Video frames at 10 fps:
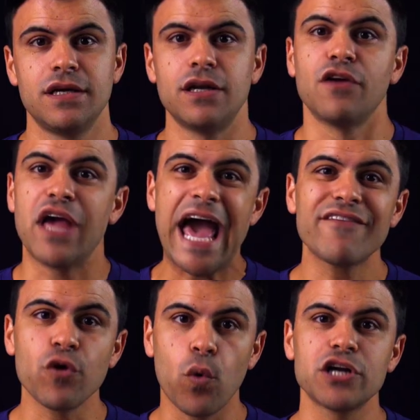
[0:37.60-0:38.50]
Now, if you
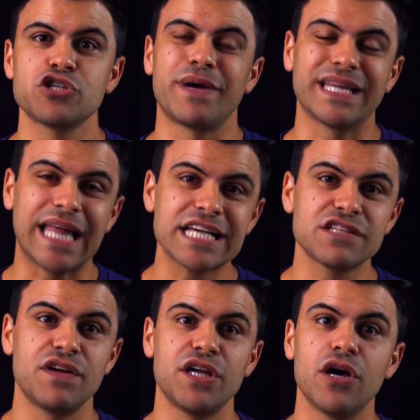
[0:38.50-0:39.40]
haven't watched my
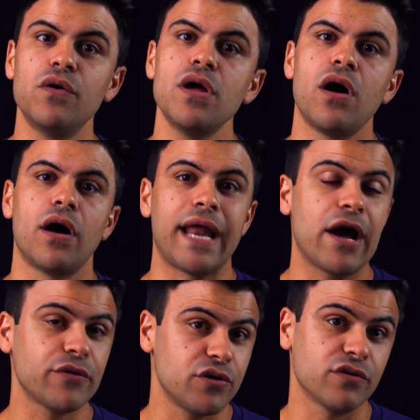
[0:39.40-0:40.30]
last video on
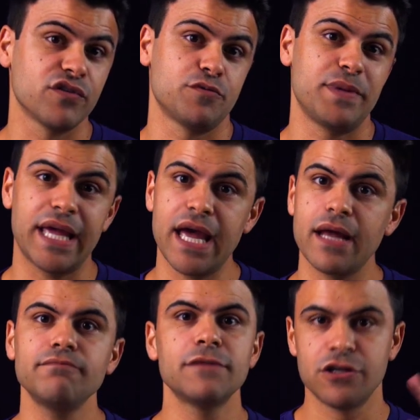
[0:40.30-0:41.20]
how the universe
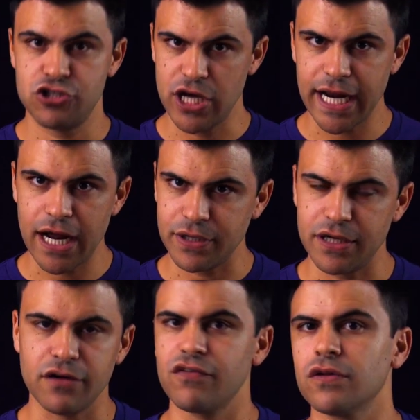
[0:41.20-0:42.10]
began, check it out
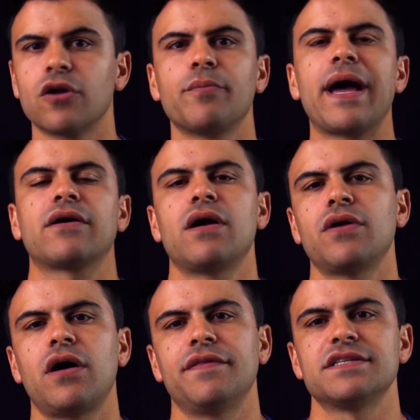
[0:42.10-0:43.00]
here for a little background
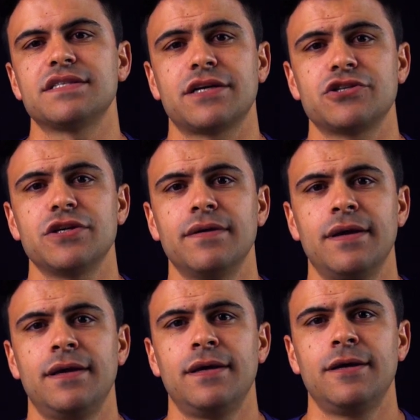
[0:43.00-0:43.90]
on this section.
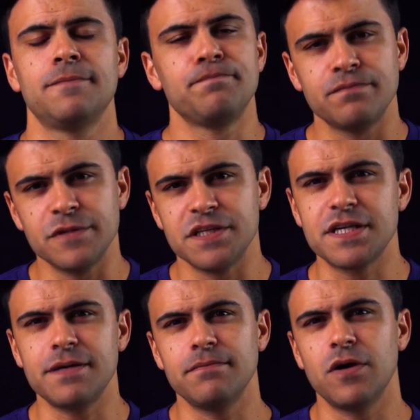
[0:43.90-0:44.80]
You
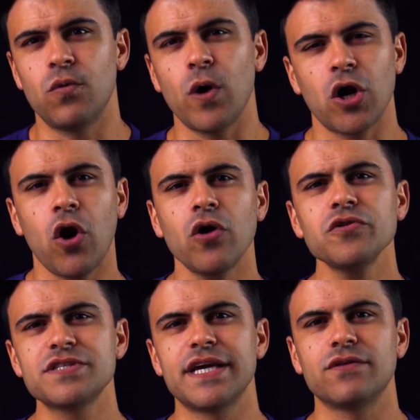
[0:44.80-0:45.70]
see, what Carl
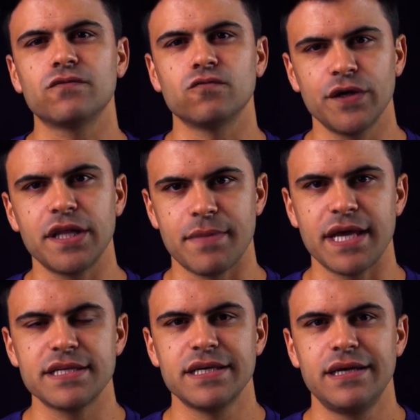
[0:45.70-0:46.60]
Sagan really
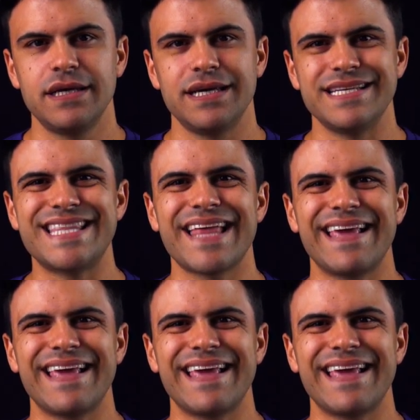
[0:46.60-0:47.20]
meant is that